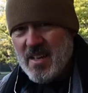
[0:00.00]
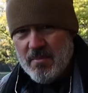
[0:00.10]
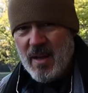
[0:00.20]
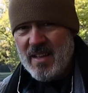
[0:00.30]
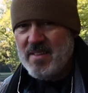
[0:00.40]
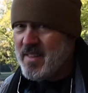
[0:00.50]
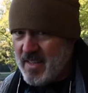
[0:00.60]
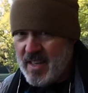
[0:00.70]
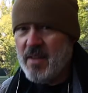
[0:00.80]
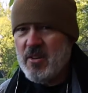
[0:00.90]
but
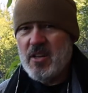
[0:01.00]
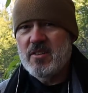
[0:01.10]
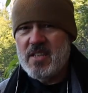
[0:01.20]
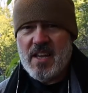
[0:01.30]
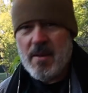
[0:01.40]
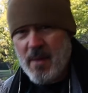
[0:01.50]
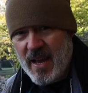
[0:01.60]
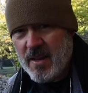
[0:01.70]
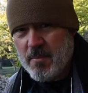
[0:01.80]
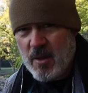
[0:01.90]
you never know until you get
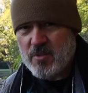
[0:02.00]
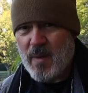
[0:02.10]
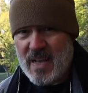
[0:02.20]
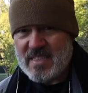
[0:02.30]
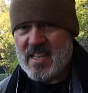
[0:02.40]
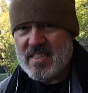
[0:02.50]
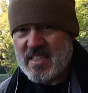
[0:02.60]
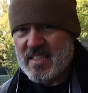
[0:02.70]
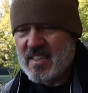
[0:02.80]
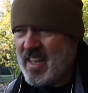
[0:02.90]
back in
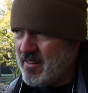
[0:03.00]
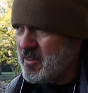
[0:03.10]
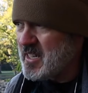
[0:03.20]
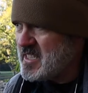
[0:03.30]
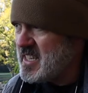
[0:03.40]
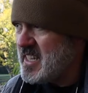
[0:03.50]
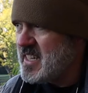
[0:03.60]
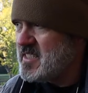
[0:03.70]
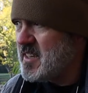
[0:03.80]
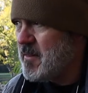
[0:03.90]
post-processing and really see
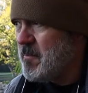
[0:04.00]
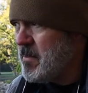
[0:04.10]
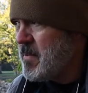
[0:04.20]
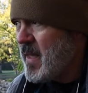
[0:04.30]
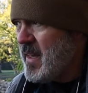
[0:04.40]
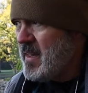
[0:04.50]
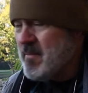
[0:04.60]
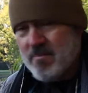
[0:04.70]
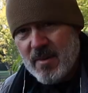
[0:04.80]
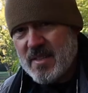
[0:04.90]
it. So,
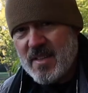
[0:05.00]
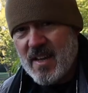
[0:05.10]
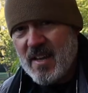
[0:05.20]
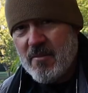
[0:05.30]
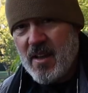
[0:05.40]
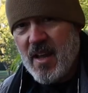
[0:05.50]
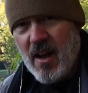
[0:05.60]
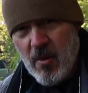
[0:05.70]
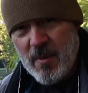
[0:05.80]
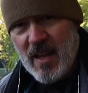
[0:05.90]
but anyway, I
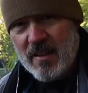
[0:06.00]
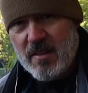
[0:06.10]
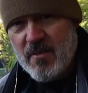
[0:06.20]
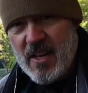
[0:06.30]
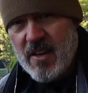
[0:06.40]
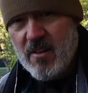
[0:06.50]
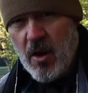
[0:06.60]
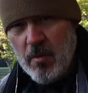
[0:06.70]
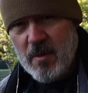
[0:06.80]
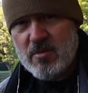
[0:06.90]
hope you liked the video, and
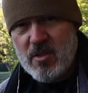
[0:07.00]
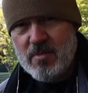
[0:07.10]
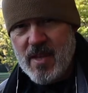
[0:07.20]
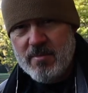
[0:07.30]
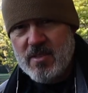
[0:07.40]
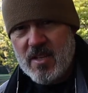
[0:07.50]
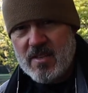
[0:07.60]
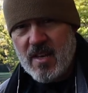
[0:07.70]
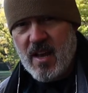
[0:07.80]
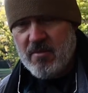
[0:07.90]
I hope there were some tips
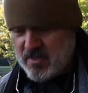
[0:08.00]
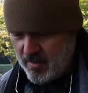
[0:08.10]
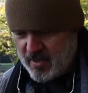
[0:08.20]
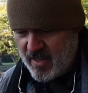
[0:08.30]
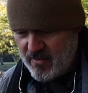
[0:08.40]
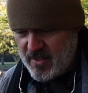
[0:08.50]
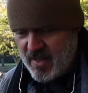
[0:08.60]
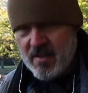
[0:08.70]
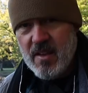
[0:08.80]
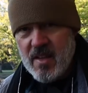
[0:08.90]
that I was able to give you
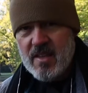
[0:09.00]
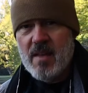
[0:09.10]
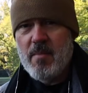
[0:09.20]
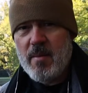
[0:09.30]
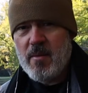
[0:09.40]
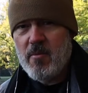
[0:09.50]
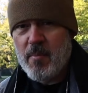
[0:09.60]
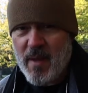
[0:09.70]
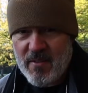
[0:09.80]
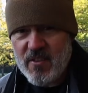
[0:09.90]
that maybe will
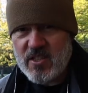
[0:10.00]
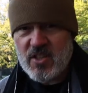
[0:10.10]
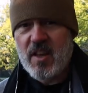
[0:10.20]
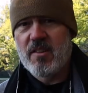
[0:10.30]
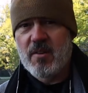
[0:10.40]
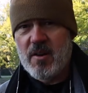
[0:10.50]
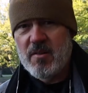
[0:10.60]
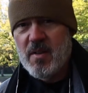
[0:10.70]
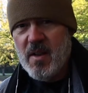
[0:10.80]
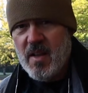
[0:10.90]
benefit you down the
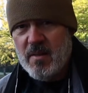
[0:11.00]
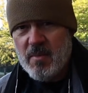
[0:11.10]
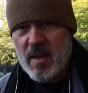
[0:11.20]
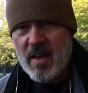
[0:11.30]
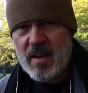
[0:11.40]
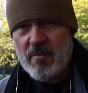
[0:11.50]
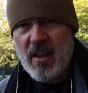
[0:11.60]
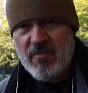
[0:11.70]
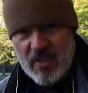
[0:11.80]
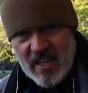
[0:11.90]
road. But
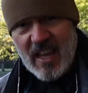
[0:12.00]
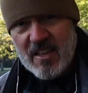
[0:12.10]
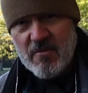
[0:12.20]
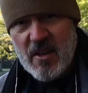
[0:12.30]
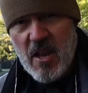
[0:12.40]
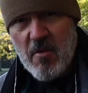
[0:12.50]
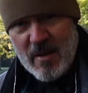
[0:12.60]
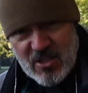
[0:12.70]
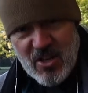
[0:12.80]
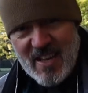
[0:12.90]
anyway, if you did like the video,
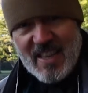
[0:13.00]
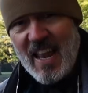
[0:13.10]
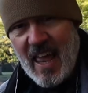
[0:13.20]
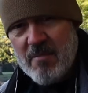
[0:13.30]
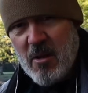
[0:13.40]
make sure you hit that like